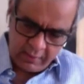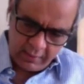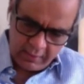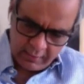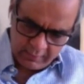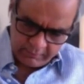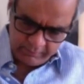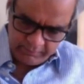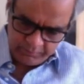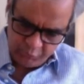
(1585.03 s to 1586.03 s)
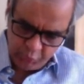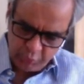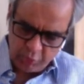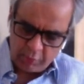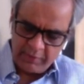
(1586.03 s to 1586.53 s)
to
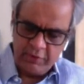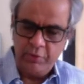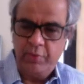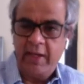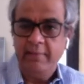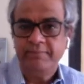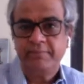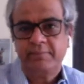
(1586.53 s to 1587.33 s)
Europe and the UK.